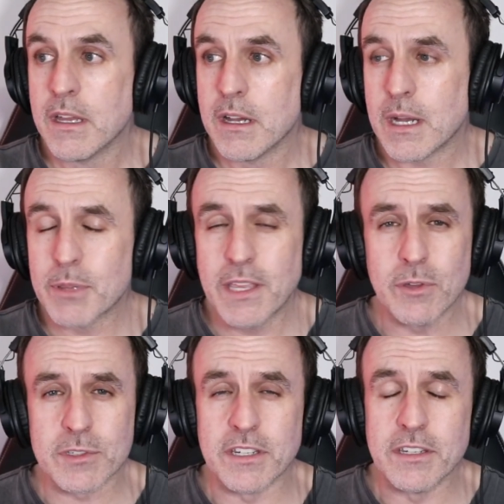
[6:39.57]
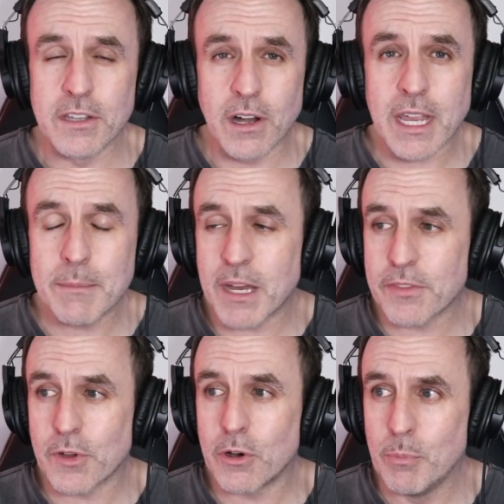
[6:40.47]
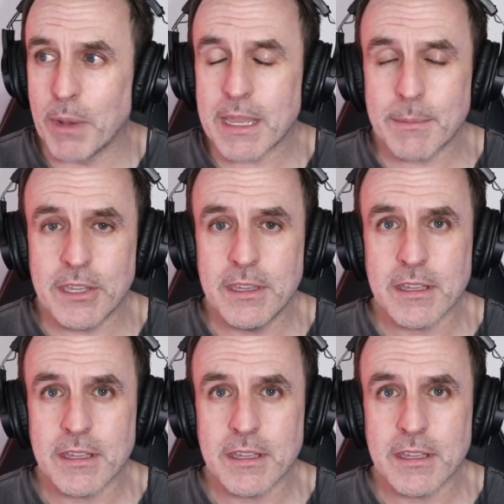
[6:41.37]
I believe it was a 9-month-old baby.